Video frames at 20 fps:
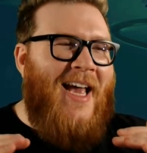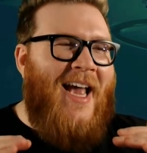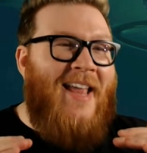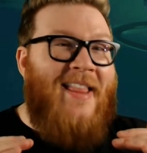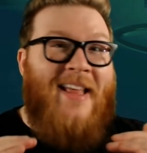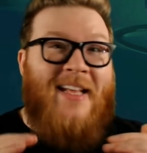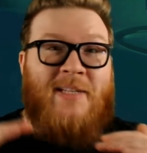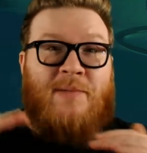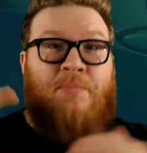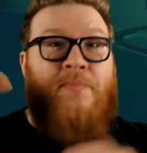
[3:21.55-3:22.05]

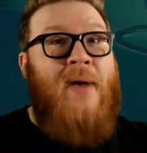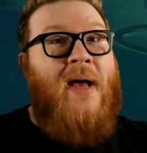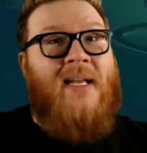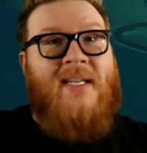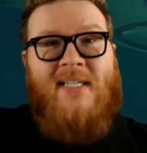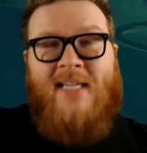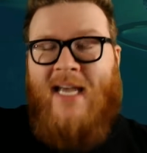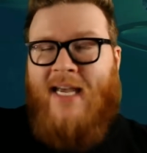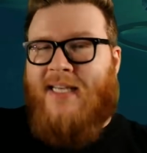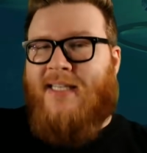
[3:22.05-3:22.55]
And that's
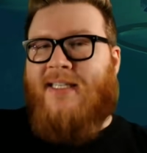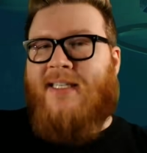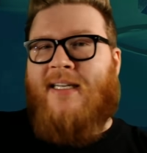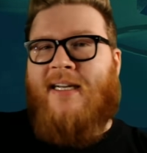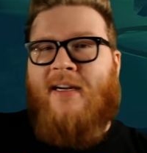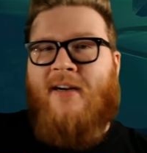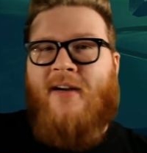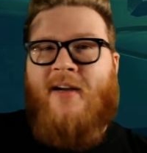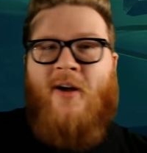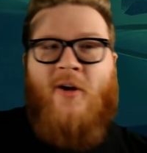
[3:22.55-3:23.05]
best case
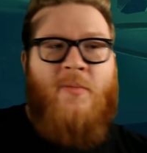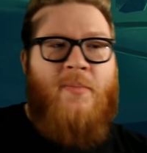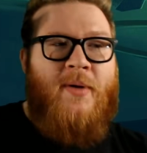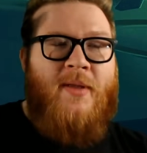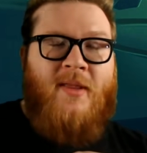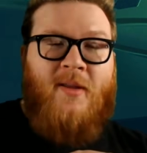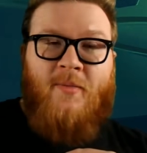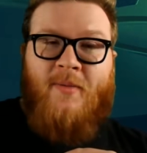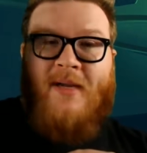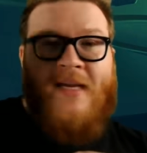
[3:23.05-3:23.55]
scenario,
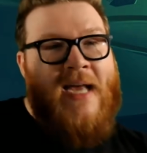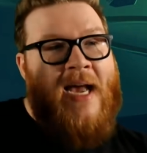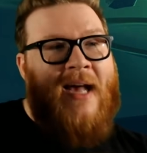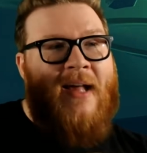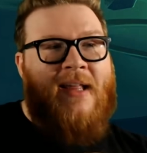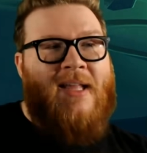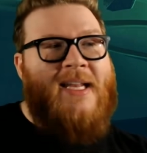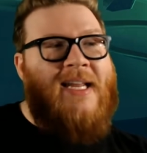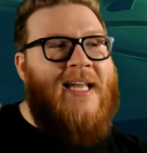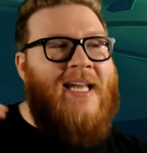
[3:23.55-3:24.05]
but the
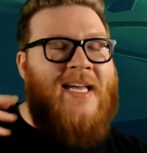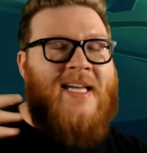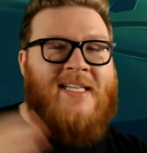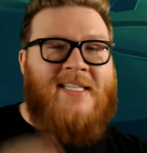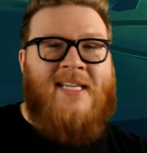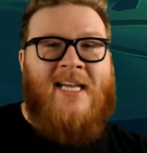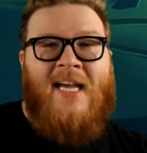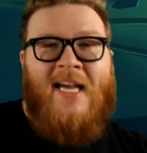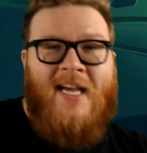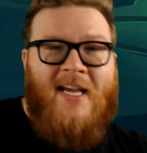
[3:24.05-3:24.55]
reality
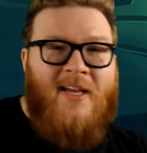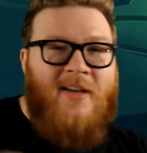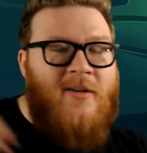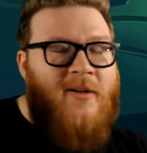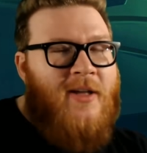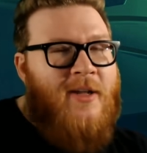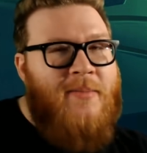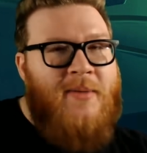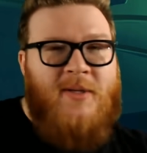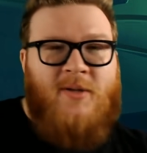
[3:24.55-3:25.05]
is
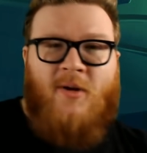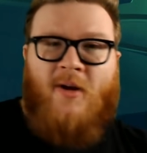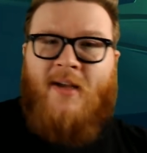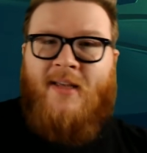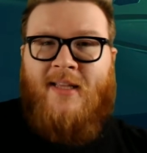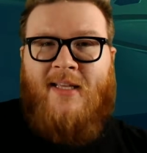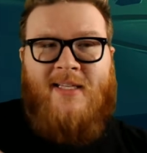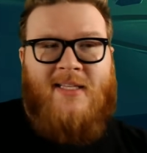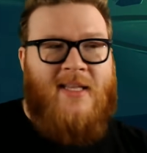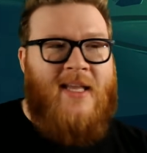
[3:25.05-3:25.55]
you're going to be
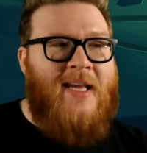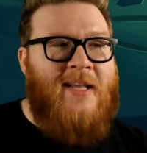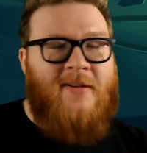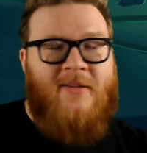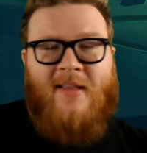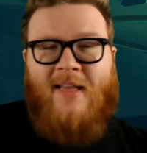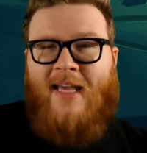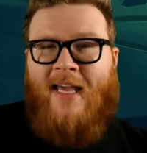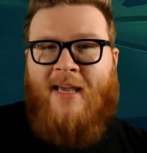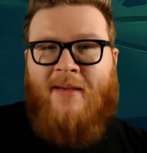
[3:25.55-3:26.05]
drawing this later
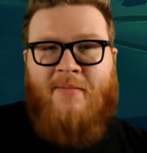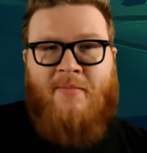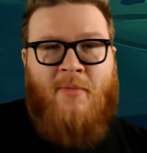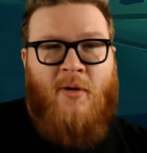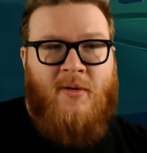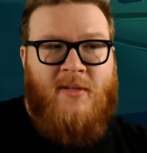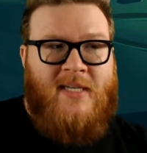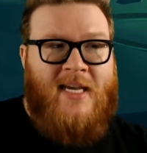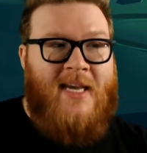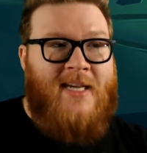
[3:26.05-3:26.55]
in the game in
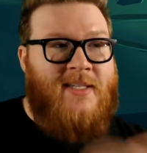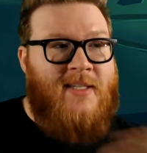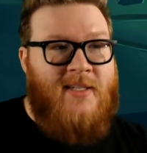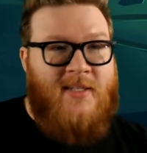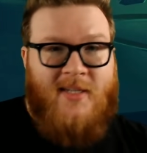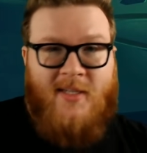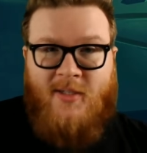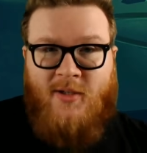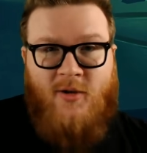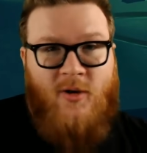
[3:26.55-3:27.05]
most cases
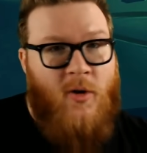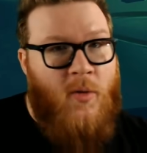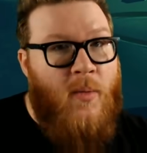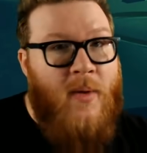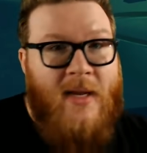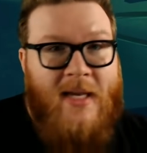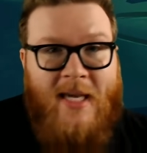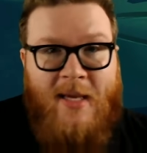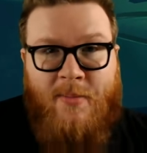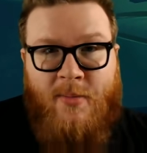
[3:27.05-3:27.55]
because you don't
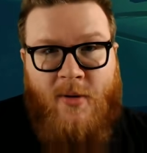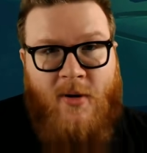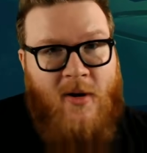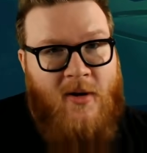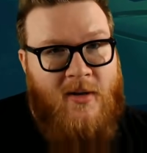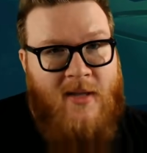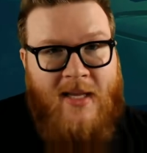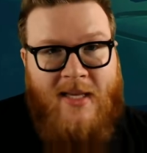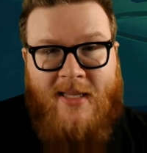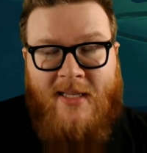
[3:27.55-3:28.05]
want to keep a
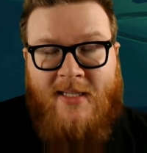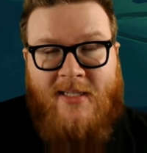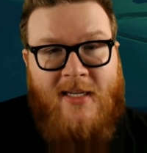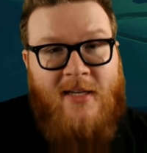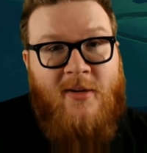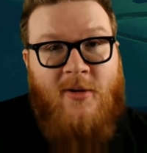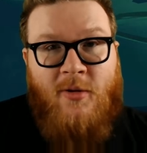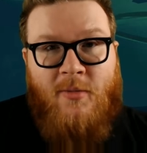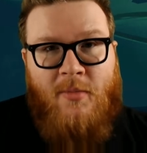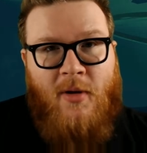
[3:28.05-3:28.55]
card like this
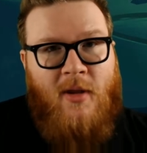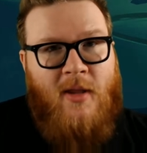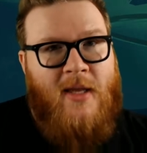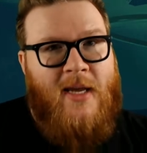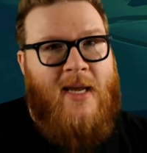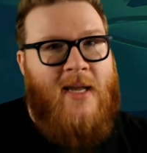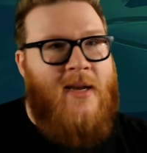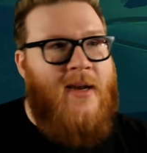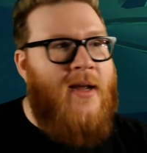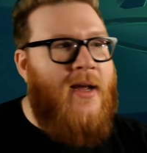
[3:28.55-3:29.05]
in your
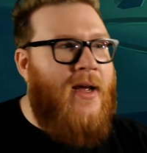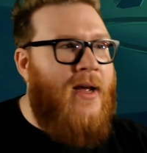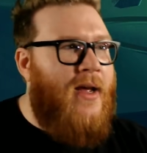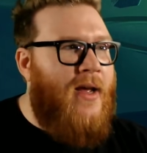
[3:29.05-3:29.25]
mulligan.